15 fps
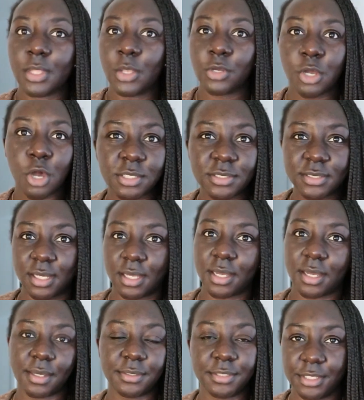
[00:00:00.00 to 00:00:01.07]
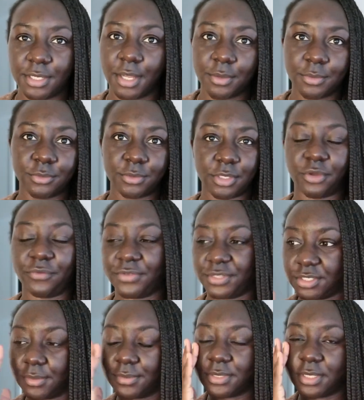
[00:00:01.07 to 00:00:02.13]
Costa, you know, all the coffee
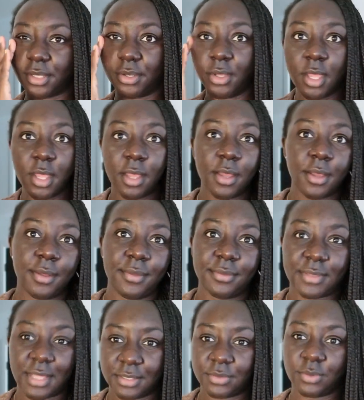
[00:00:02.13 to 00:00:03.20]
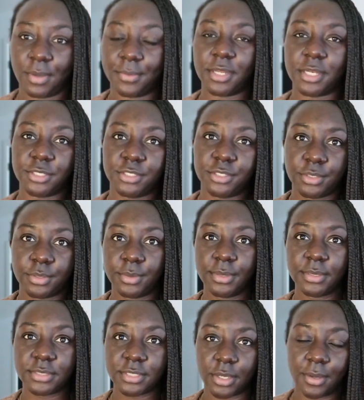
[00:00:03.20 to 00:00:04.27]
shops. So that's what I'm gonna do.
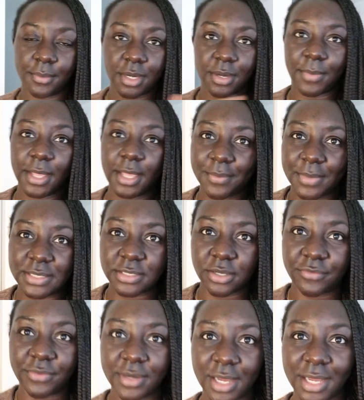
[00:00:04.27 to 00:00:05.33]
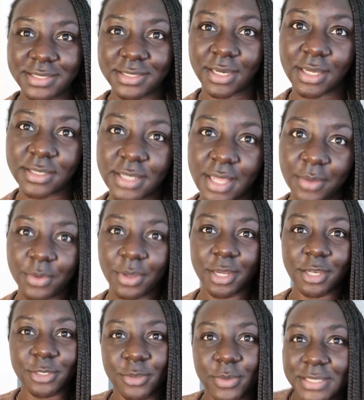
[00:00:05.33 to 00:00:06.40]
So I'm gonna make myself an iced latte, and we're
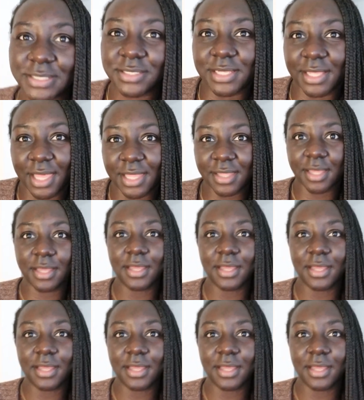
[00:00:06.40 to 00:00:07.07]
gonna do this together.